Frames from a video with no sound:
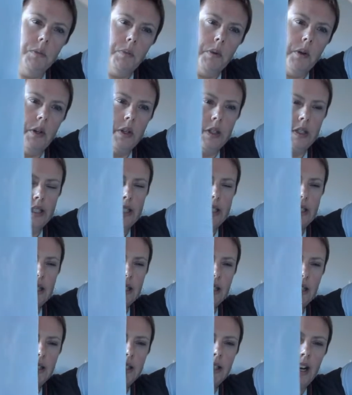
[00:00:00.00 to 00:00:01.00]
uh,
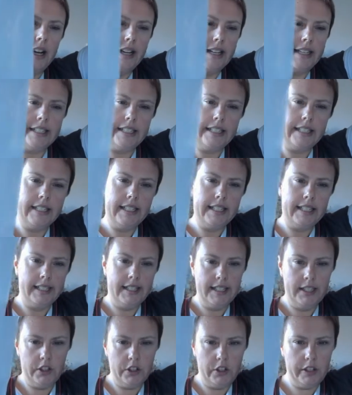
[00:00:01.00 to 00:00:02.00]
called the Sydney
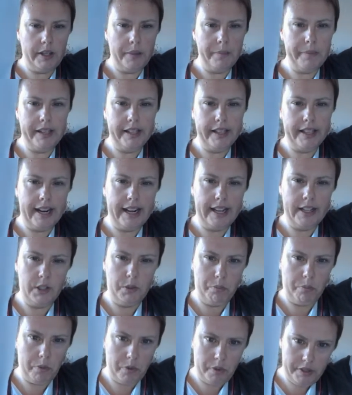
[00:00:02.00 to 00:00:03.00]
Swans, which is the
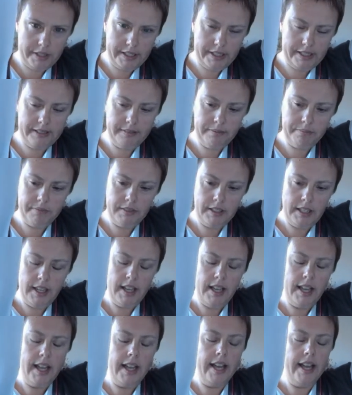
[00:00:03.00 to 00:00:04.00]
team that my
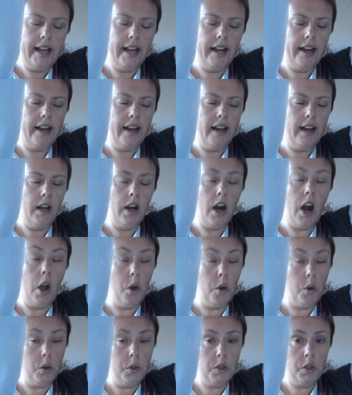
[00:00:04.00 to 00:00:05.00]
boyfriend and I
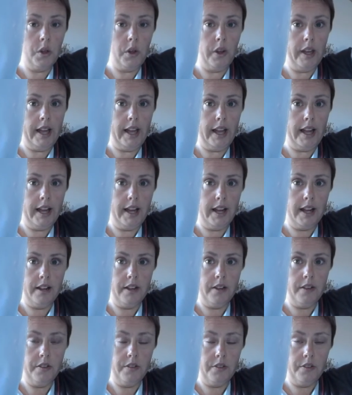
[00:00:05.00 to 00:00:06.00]
support.
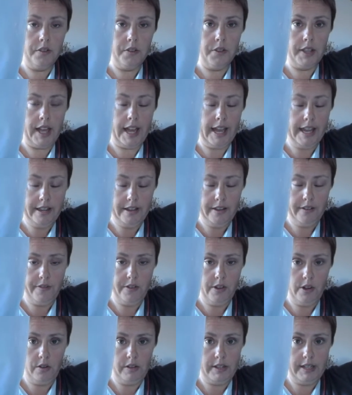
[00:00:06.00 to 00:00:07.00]
And I
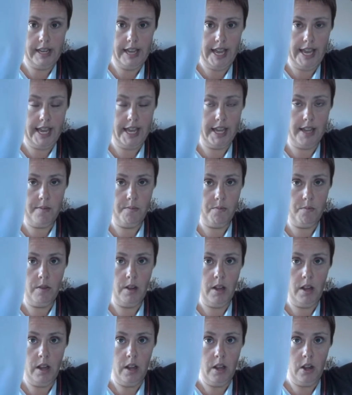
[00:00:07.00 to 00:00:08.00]
also have
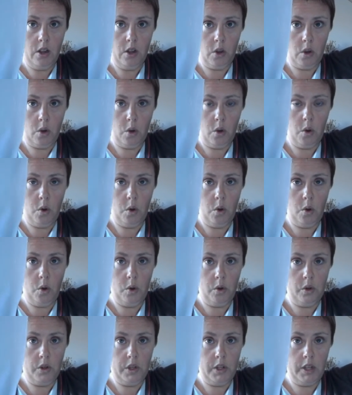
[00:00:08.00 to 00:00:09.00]

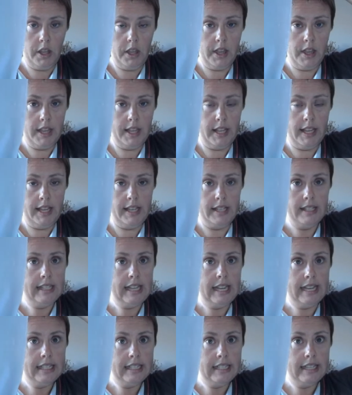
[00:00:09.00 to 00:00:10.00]
um,
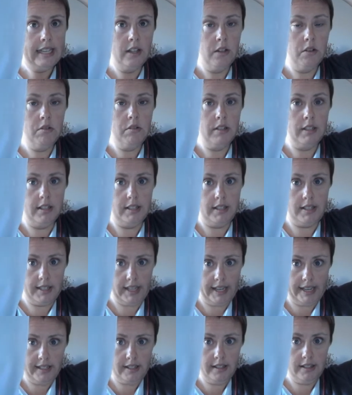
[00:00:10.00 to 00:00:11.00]
the West Coast
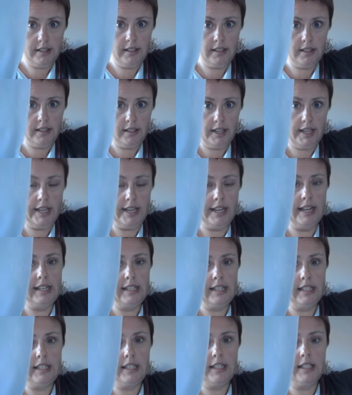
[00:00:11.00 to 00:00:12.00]
Eagles
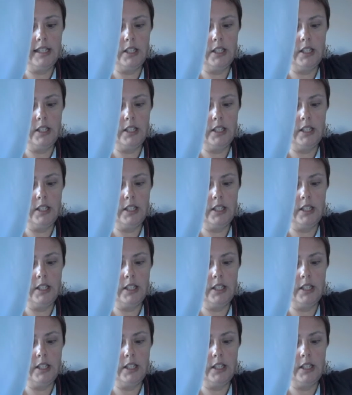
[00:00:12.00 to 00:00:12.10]
because I